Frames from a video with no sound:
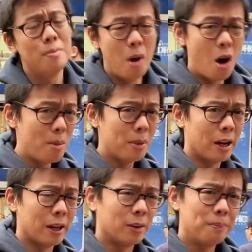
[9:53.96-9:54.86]
in my
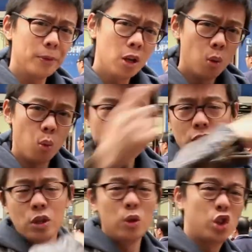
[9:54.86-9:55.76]
bag. Why
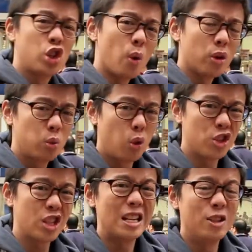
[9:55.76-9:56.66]
don't you show us
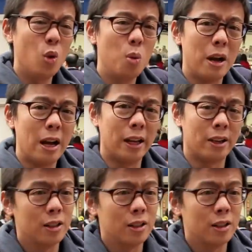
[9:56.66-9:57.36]
what's in your bag?